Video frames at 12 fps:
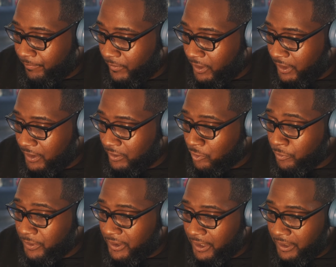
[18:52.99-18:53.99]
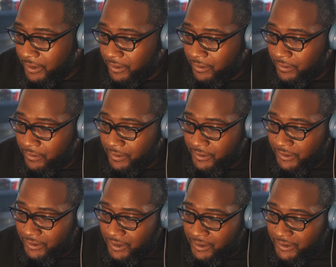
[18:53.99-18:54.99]
hit duplicate, and
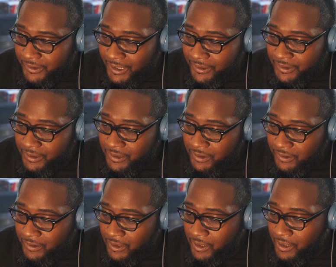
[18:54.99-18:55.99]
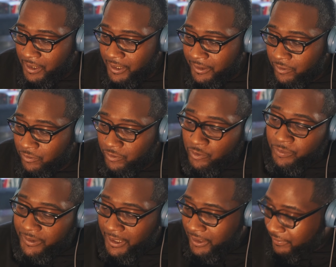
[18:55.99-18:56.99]
just uncheck these, and it'll
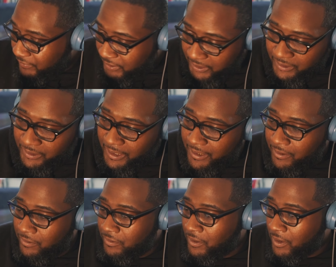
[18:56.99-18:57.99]
duplicate everything down.